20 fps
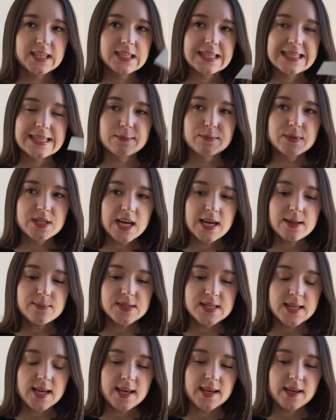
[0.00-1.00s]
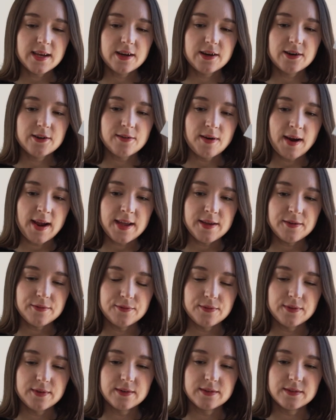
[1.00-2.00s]
Sometimes I
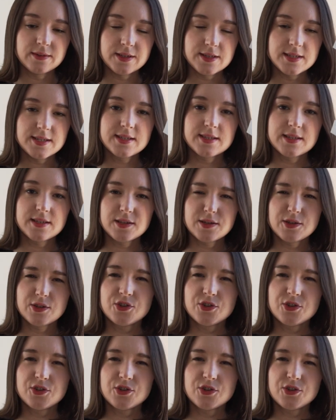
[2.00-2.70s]
crave this